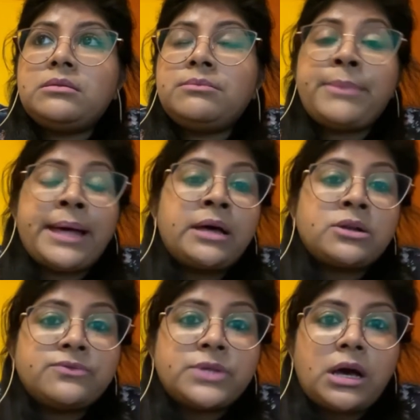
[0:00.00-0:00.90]
man
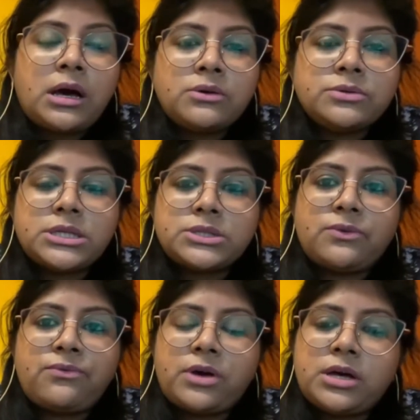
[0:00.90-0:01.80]
of the house has
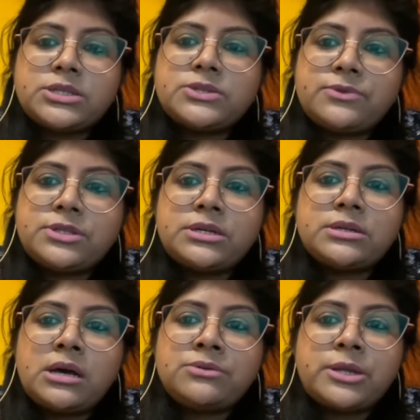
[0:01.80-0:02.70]
to fast for their
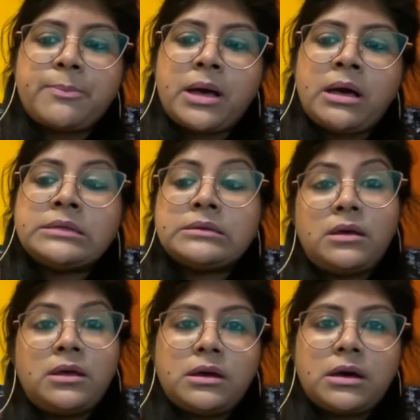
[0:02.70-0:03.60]
counterpart?
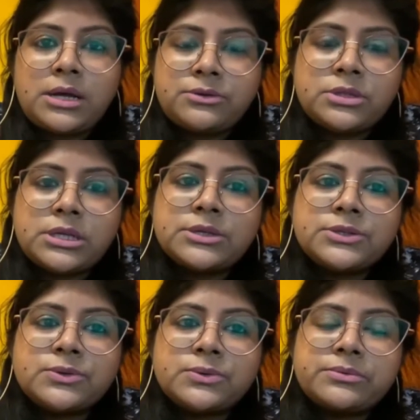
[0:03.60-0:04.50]
I don't think
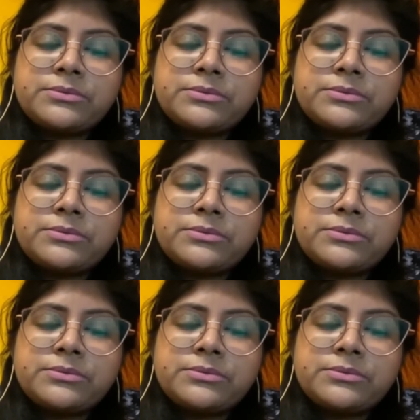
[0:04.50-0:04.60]
so.